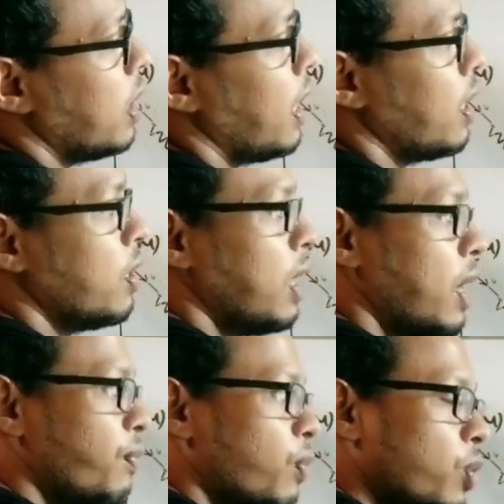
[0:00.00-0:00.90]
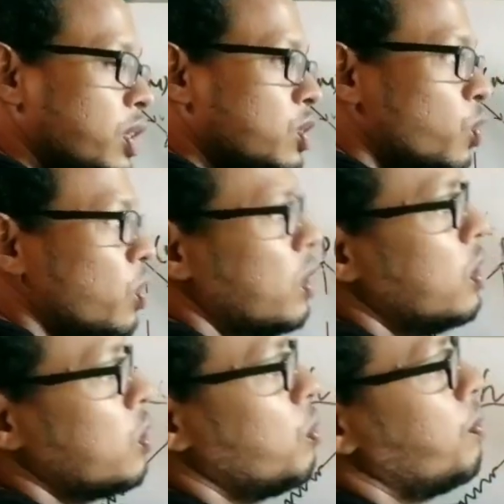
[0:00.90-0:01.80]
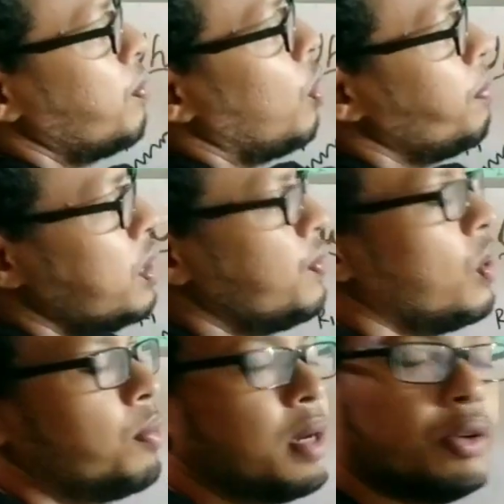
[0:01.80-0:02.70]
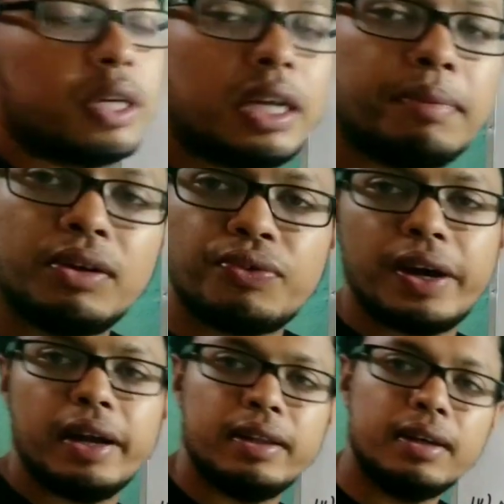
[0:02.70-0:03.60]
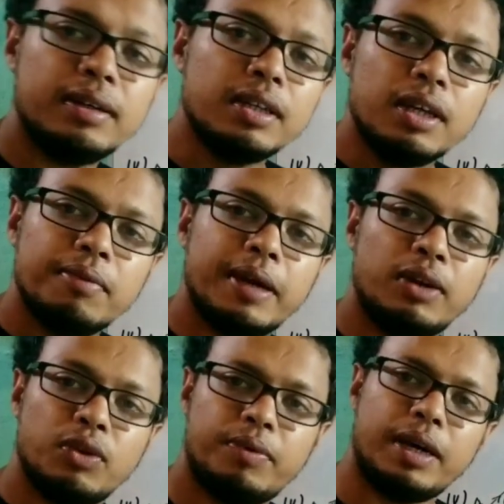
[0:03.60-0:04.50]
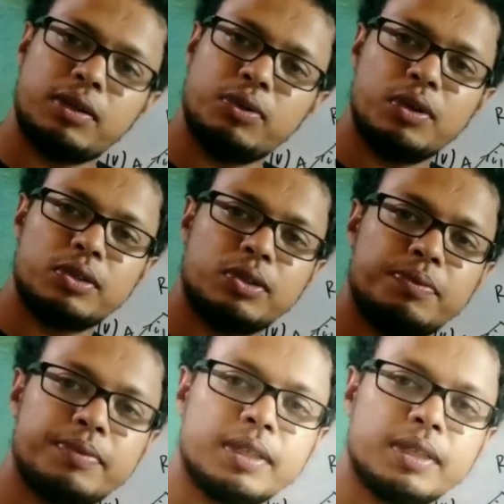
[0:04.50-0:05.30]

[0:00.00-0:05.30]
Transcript: R4 is known. So from this formula we can able to find the value of R2 also.